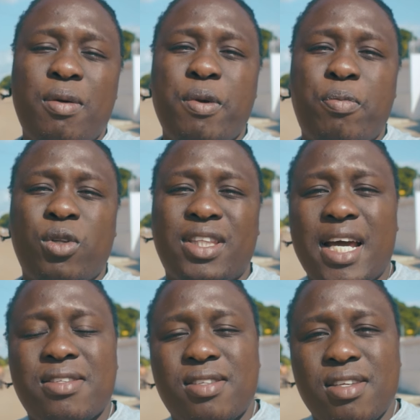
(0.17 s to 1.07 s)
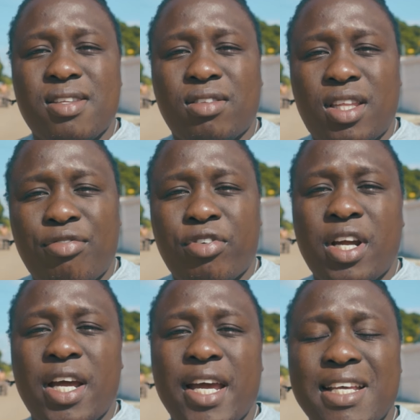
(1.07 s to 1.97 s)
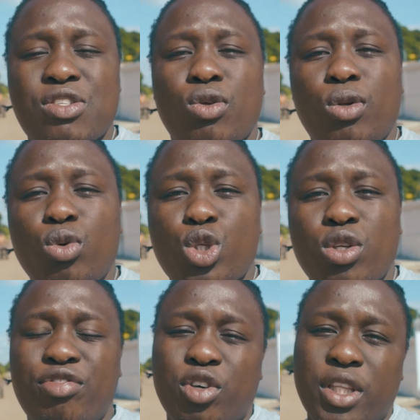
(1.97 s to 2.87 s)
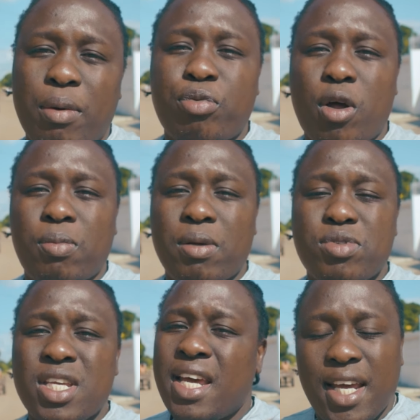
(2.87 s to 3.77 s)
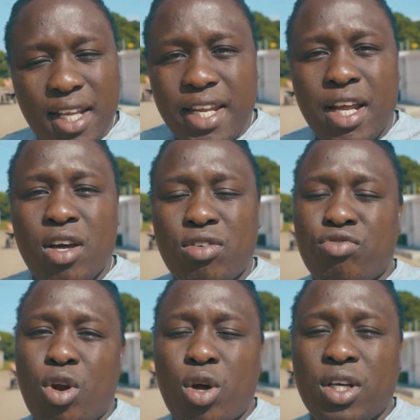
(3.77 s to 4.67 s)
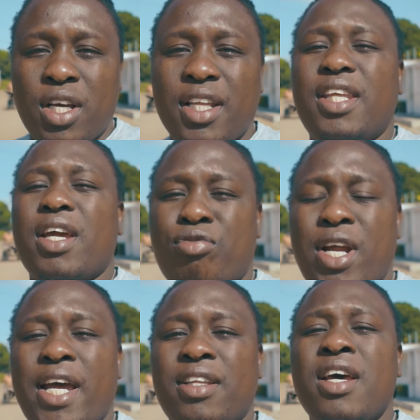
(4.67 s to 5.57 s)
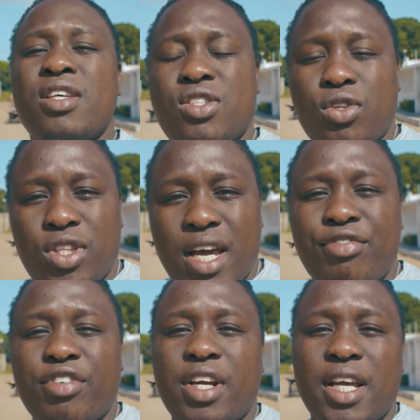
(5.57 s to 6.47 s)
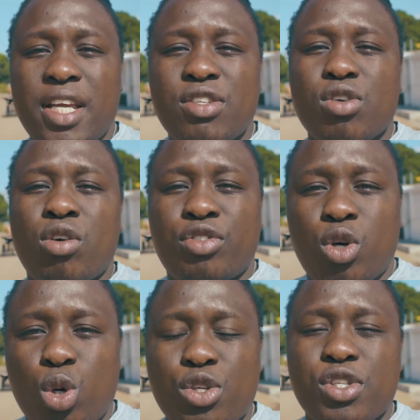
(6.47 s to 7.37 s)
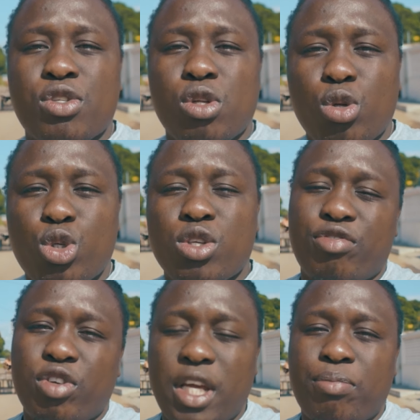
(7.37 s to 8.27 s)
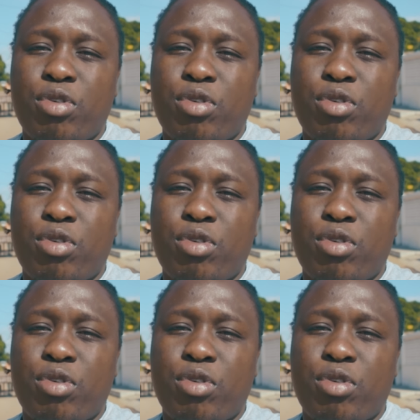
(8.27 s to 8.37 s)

people that see South Africa has solution for their problems, and they are not wrong. They are right. South Africa is, of course, a solution for their